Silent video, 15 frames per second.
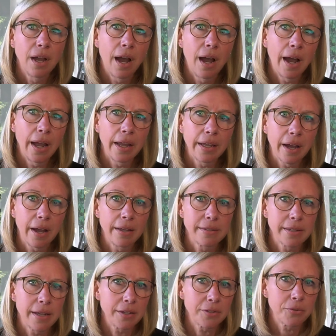eye
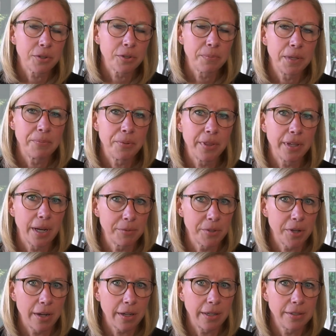contact with the people that I'm
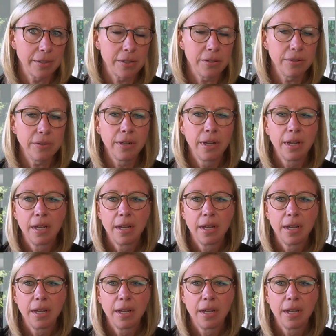talking to.